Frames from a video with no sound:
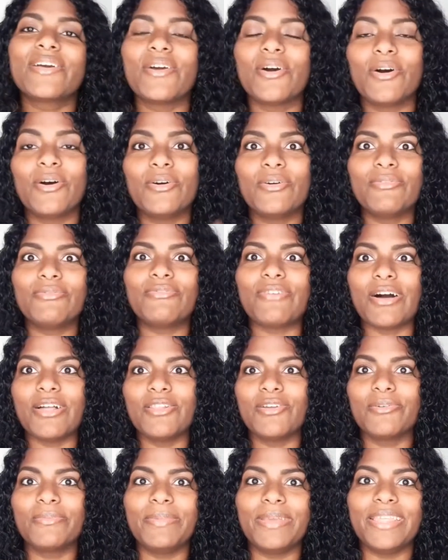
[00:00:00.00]
Go
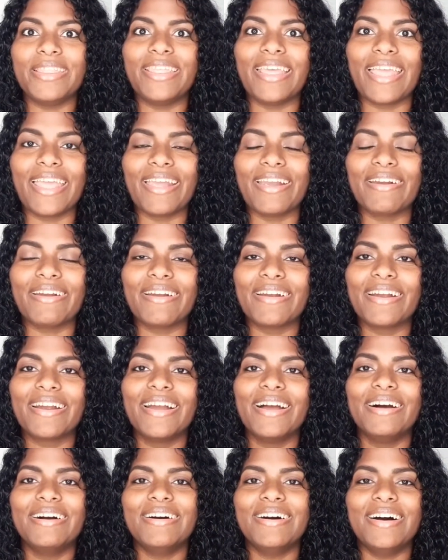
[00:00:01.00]
follow me there.
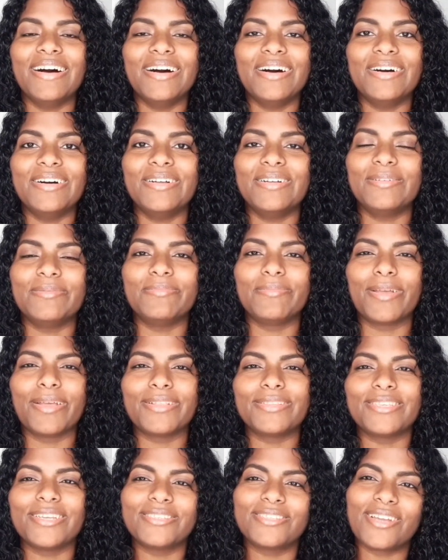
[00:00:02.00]
Um,
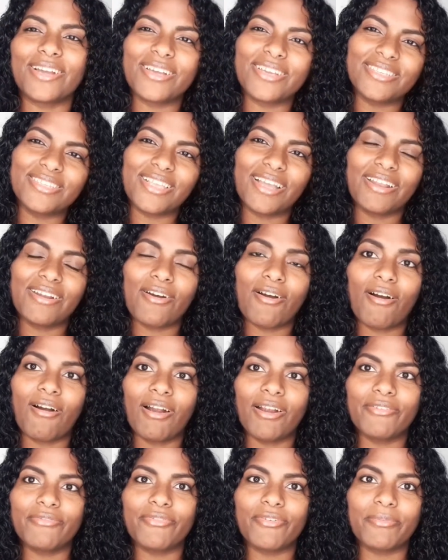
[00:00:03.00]
TikTok is kind of
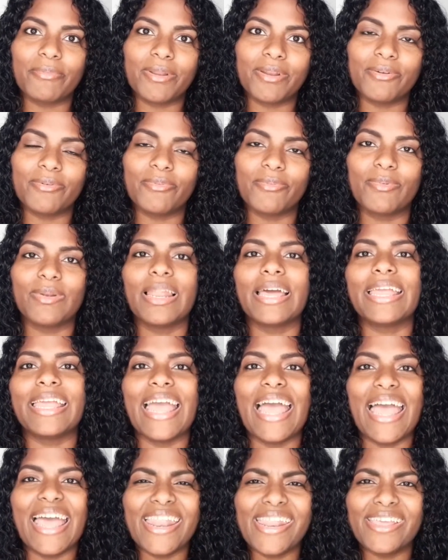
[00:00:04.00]
hard for me to
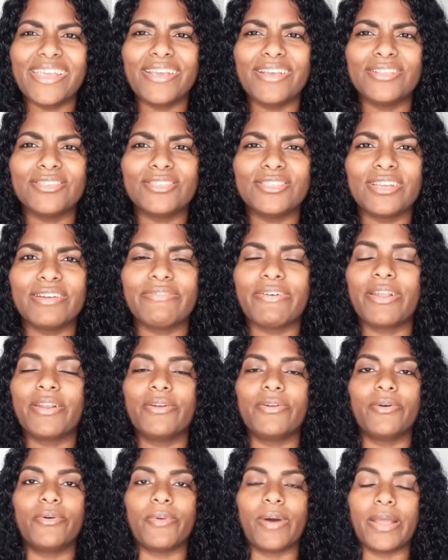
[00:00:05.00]
like edit and stuff. I
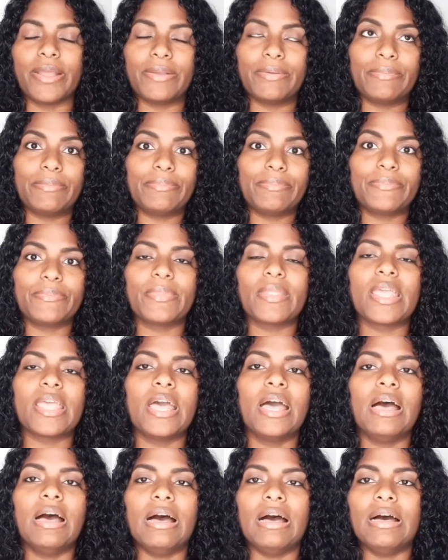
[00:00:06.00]
don't know why.
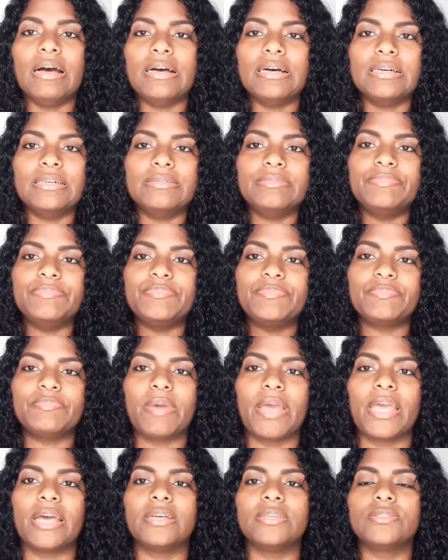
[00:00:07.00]
Um,
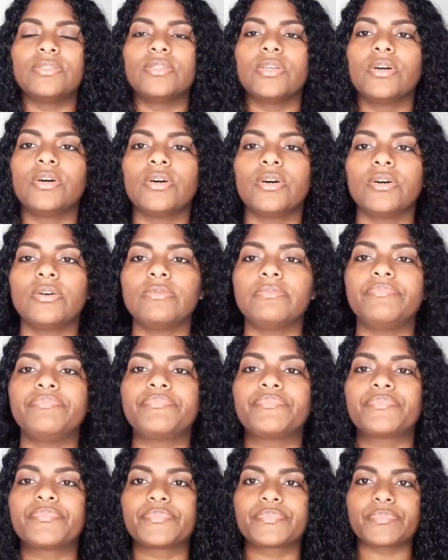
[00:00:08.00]
but yeah, so
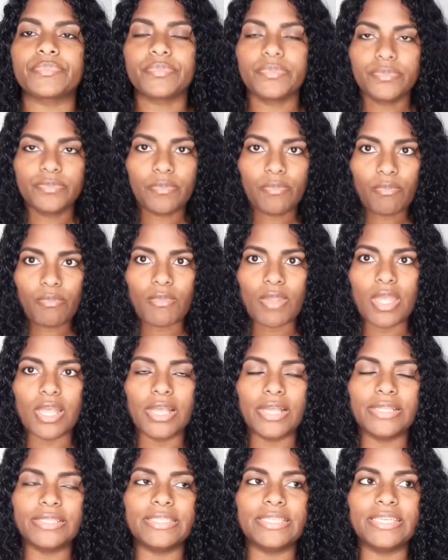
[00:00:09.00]

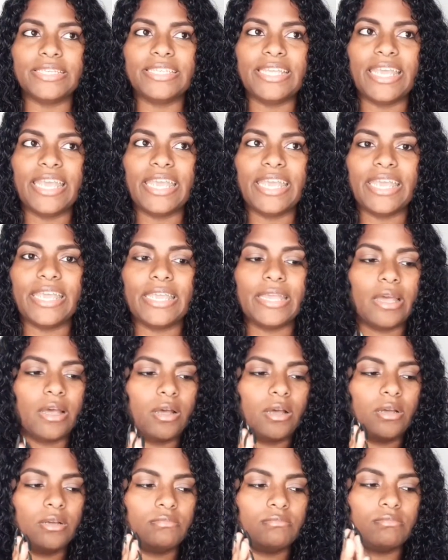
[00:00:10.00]
today
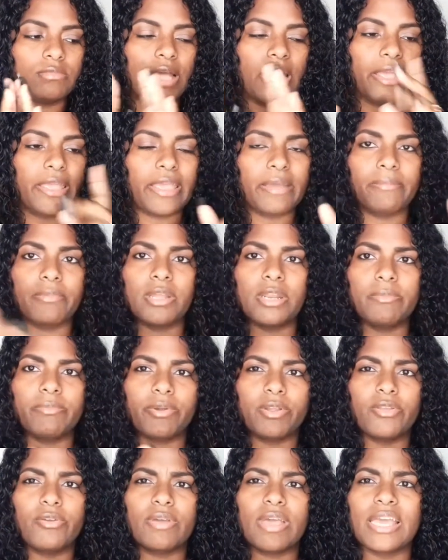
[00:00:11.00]
um, I am going to
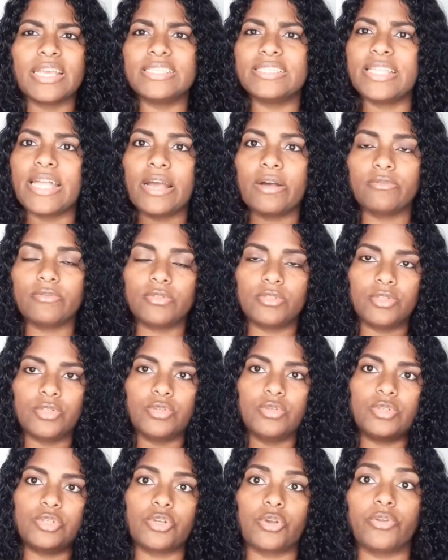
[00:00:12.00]
bring you guys down
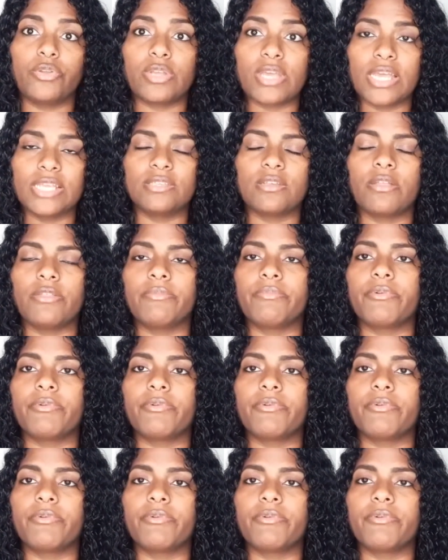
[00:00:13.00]
to show you guys all the